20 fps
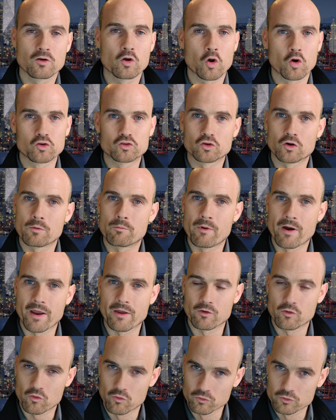controlled by a
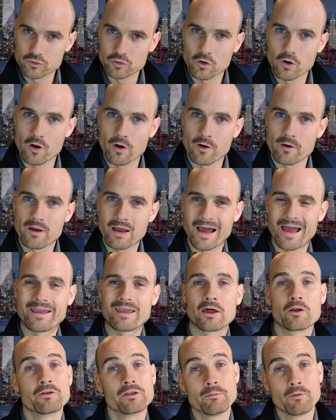controller, I
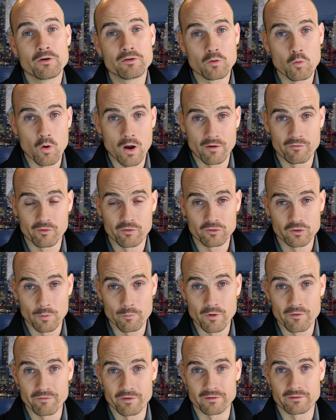can enable the WAF on top
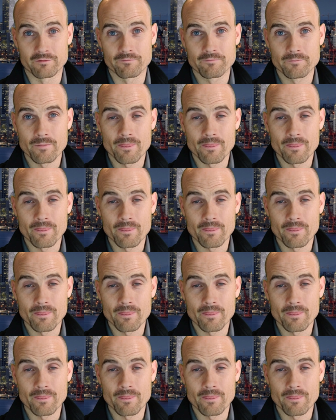of it.